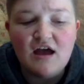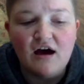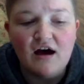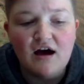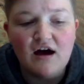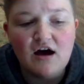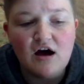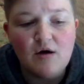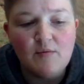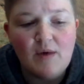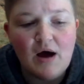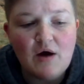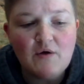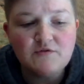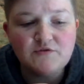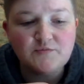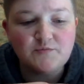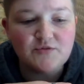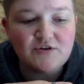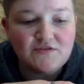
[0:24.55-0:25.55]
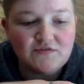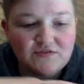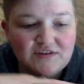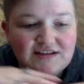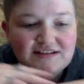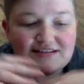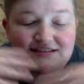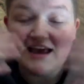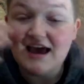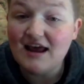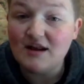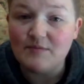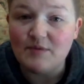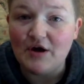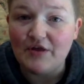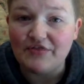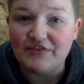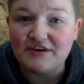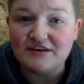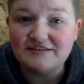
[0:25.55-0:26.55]
I was briefly sad
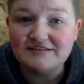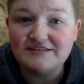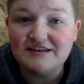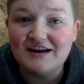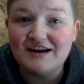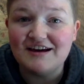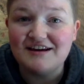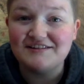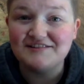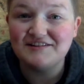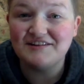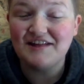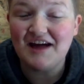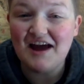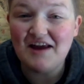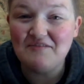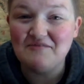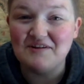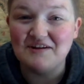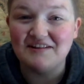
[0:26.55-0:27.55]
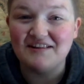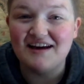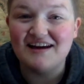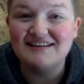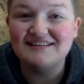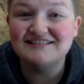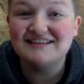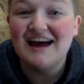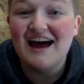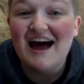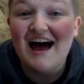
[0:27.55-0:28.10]
about this until I realized